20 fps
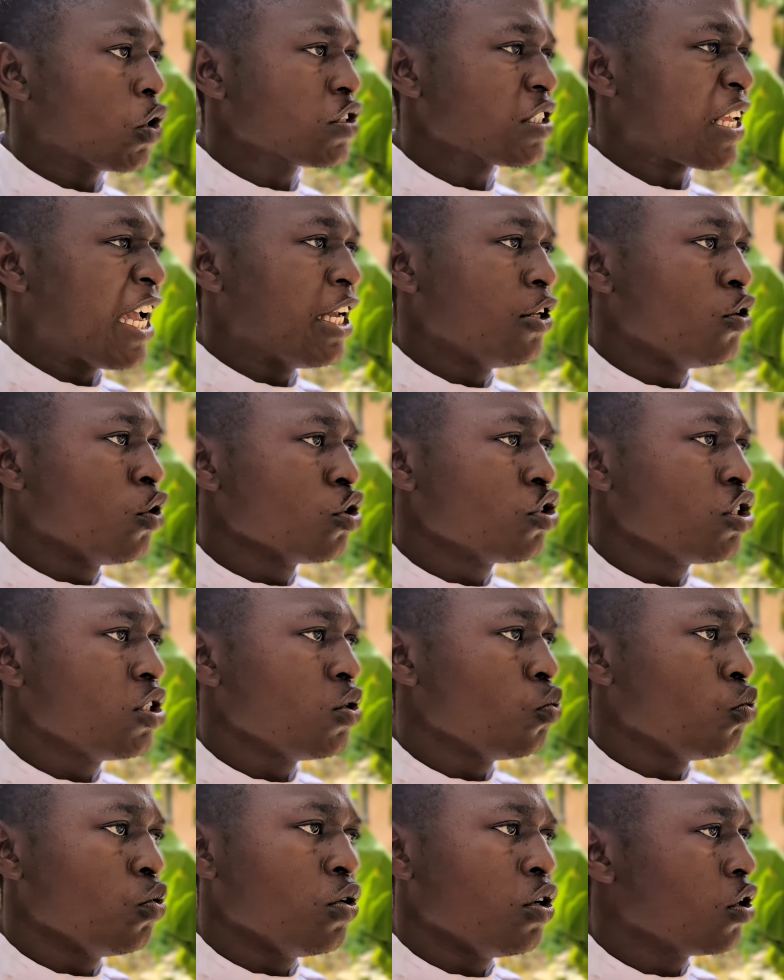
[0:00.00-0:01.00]
because I know
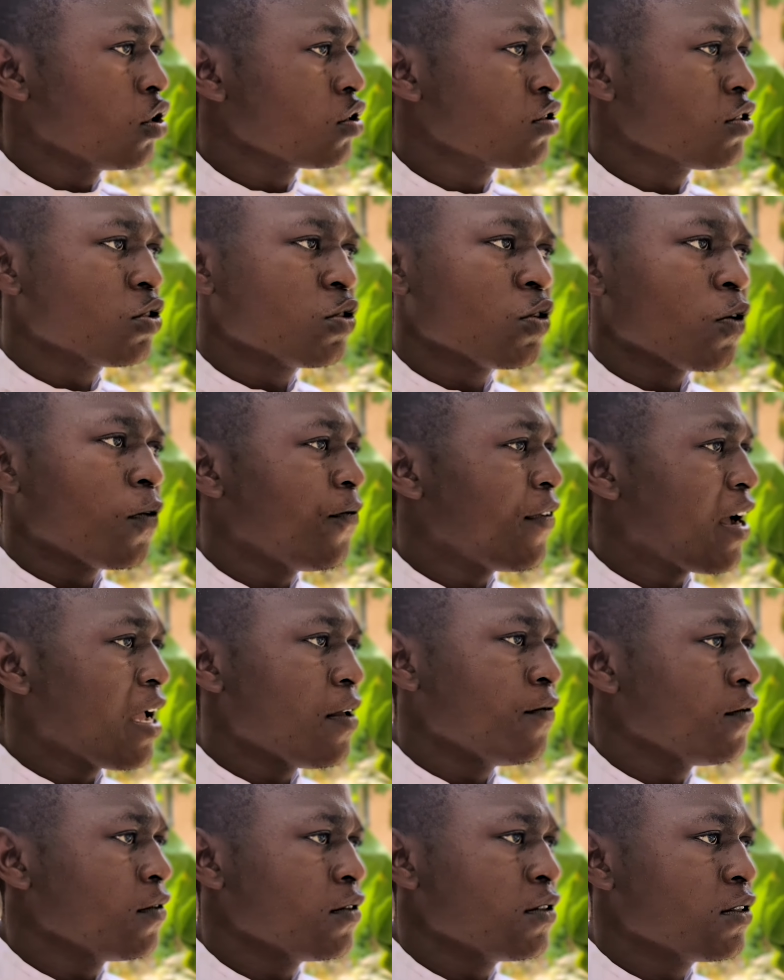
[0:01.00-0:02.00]
she will not
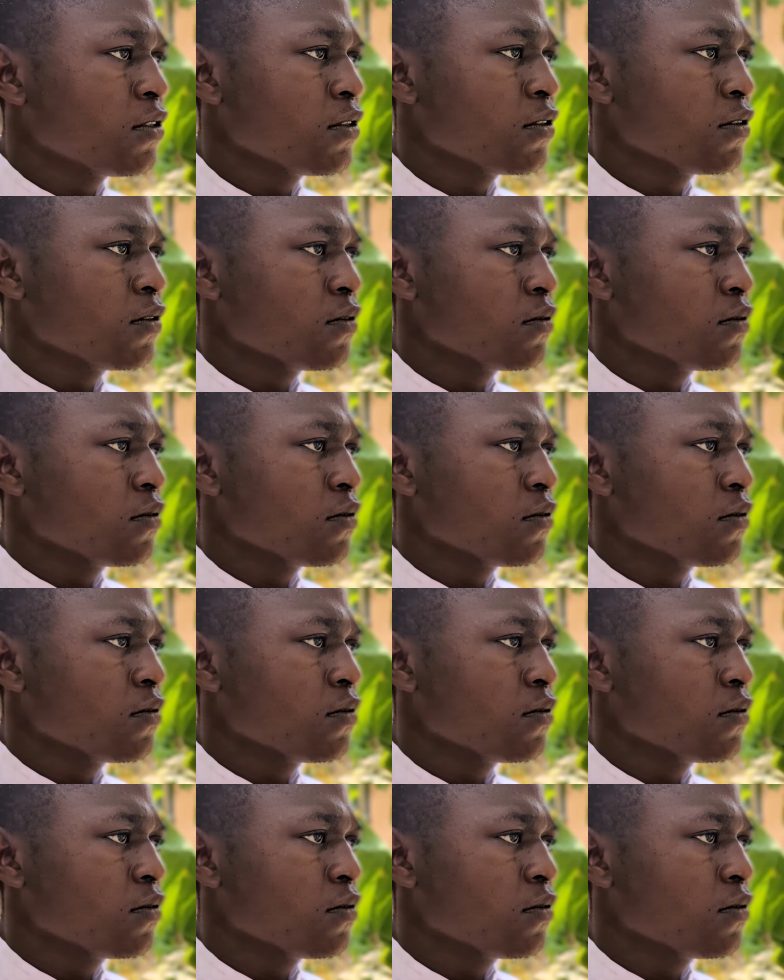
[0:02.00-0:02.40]
survive it.